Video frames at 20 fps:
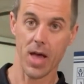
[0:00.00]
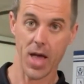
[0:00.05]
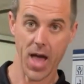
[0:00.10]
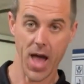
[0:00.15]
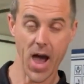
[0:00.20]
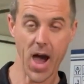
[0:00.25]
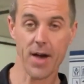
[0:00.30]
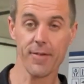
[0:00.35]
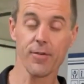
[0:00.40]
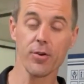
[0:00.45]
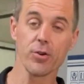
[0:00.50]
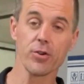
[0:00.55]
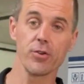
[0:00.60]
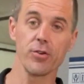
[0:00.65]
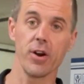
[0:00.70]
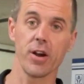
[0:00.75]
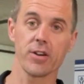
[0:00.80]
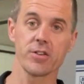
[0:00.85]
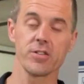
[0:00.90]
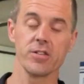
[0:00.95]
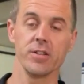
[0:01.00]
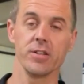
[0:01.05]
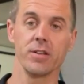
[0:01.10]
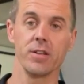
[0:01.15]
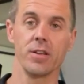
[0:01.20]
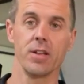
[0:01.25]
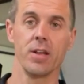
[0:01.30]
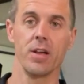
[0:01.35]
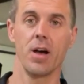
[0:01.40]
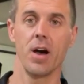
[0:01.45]
have your direction,
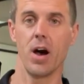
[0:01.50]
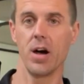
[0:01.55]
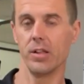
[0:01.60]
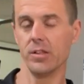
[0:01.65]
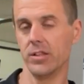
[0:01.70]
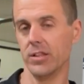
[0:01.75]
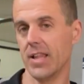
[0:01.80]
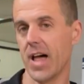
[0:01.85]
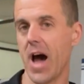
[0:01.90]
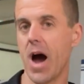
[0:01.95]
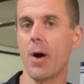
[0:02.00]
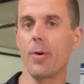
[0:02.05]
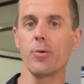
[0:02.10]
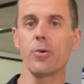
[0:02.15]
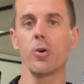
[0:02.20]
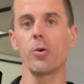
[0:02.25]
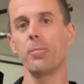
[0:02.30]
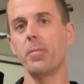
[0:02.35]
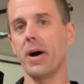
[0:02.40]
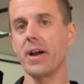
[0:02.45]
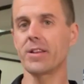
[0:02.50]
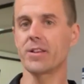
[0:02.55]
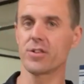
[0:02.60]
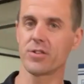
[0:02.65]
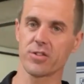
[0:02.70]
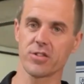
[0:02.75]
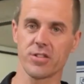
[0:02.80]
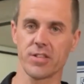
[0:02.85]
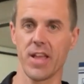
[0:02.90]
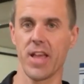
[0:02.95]
allow your bike to
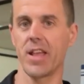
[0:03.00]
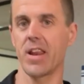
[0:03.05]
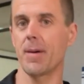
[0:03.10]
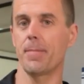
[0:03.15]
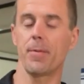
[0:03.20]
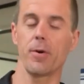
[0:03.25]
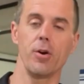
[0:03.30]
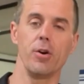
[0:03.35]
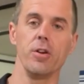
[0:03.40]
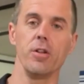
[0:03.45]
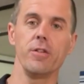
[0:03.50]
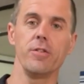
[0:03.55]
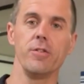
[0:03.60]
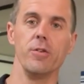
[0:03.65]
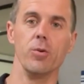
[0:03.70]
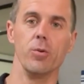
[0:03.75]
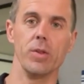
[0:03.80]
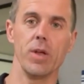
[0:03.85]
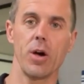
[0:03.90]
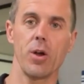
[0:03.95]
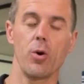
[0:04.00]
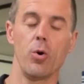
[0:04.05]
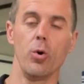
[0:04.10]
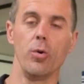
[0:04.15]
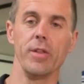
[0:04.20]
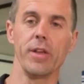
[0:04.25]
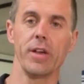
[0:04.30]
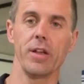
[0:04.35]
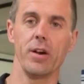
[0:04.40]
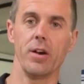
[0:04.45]
stand up underneath you without
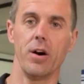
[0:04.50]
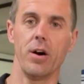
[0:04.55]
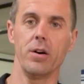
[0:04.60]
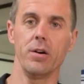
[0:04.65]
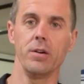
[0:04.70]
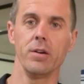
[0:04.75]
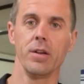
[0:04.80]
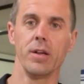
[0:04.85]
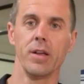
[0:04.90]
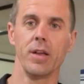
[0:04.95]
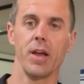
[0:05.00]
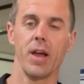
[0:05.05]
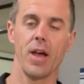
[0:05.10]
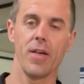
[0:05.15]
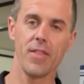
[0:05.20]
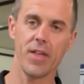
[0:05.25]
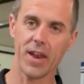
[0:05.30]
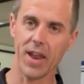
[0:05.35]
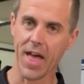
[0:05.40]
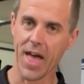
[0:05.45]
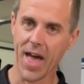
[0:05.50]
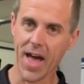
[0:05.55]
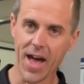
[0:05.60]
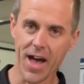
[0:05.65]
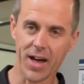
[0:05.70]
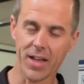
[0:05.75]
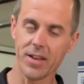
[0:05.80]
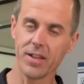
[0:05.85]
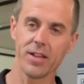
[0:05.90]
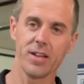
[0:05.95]
holding it at all, and then
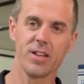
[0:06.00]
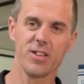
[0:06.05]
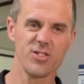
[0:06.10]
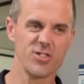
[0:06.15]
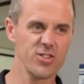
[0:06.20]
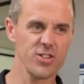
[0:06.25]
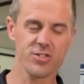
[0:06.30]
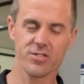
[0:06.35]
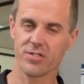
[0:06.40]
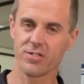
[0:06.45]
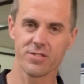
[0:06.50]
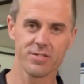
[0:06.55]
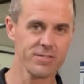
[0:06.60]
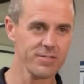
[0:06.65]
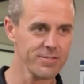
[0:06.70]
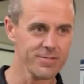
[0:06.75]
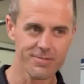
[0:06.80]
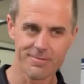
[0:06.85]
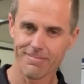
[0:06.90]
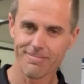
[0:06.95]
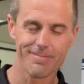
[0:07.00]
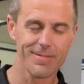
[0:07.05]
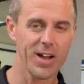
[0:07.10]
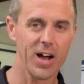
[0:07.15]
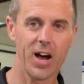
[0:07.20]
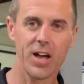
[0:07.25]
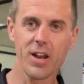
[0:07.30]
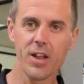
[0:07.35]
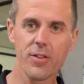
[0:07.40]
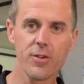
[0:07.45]
add just
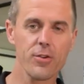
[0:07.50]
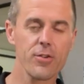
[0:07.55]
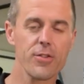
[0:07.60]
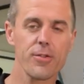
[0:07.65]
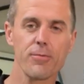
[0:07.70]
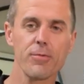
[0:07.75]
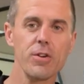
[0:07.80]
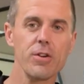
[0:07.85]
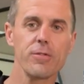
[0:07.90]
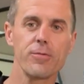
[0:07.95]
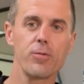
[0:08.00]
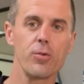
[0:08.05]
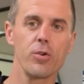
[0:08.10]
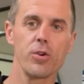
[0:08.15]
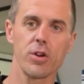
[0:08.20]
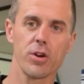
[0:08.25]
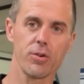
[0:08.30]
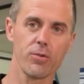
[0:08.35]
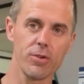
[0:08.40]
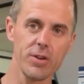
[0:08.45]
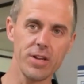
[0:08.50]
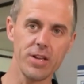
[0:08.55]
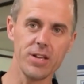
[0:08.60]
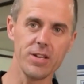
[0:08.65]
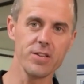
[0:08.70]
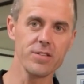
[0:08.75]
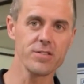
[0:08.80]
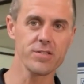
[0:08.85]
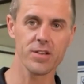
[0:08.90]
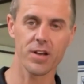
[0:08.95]
another 3 or 4
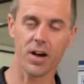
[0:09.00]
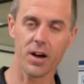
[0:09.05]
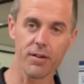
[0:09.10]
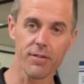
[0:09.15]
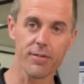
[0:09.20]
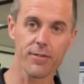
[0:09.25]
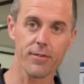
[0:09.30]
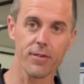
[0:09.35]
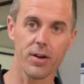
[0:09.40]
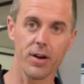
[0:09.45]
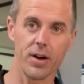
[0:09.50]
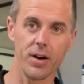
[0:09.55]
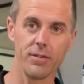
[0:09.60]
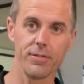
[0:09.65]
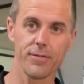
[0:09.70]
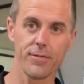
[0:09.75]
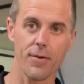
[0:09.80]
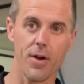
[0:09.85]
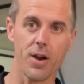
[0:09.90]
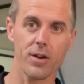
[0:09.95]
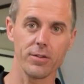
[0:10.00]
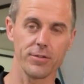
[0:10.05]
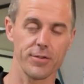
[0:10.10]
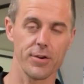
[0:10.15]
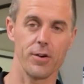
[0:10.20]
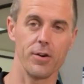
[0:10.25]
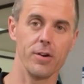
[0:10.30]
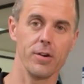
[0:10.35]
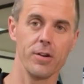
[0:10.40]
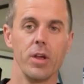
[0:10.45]
degrees of throttle
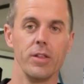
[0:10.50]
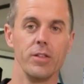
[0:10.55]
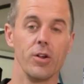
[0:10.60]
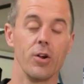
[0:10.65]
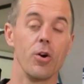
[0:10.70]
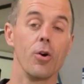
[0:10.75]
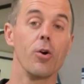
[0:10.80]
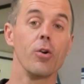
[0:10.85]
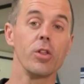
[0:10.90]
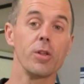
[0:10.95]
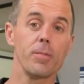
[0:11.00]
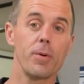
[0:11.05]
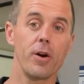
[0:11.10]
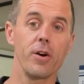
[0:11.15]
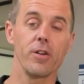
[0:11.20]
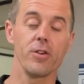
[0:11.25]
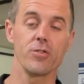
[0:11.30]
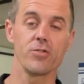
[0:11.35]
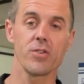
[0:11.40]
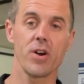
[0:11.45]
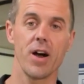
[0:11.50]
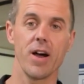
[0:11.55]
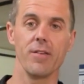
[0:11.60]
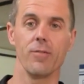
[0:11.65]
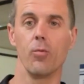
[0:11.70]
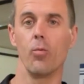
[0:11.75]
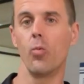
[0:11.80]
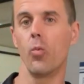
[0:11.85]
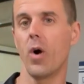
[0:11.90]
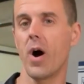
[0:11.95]
turn in the early part of your drive
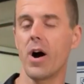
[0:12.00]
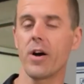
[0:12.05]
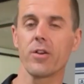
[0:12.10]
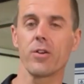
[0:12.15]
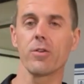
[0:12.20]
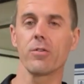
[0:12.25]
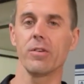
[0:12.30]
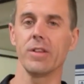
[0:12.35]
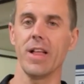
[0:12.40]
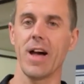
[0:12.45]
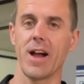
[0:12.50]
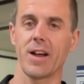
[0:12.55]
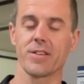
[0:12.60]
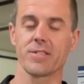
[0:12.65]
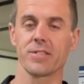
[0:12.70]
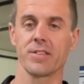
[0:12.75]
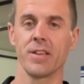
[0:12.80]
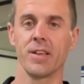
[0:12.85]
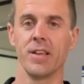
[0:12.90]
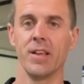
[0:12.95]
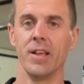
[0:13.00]
while you're relaxed.